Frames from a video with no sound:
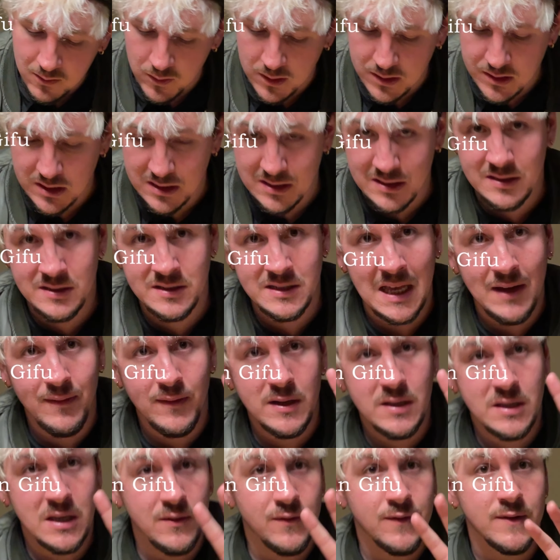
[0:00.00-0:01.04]
which is
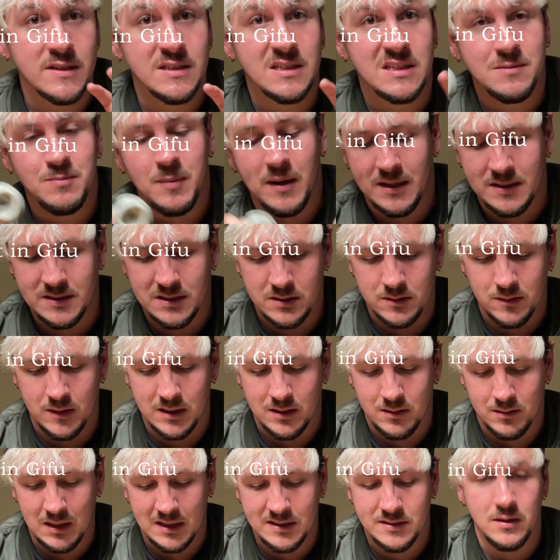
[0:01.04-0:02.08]
7 different spices. Wait,
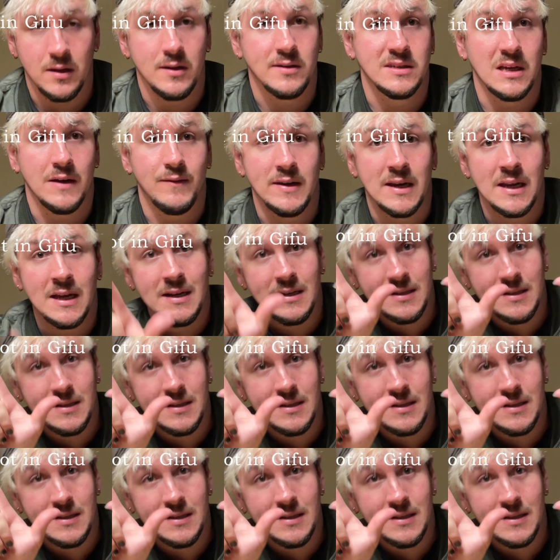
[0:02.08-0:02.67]
that's not a 7.